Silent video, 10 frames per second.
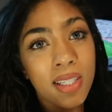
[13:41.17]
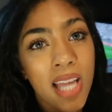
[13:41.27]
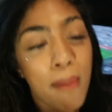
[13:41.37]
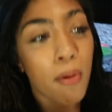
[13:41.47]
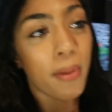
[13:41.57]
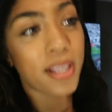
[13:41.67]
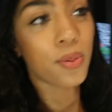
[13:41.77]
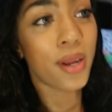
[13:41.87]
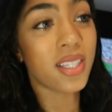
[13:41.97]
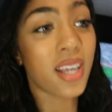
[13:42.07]
time on my
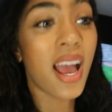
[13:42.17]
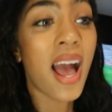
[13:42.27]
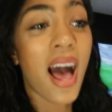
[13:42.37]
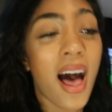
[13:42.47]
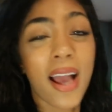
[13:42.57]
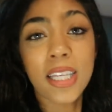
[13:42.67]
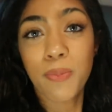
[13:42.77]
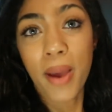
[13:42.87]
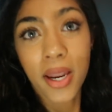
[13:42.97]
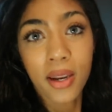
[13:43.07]
Switch, I
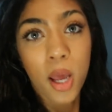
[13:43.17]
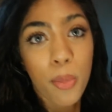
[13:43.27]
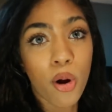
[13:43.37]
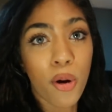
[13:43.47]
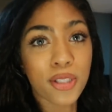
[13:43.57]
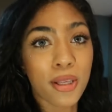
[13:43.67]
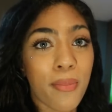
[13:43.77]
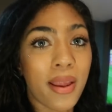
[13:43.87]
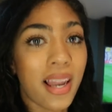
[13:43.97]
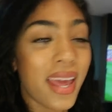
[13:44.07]
spent
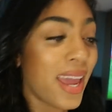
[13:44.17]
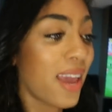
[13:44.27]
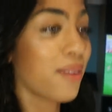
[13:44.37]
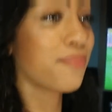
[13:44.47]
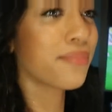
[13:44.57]
approximately,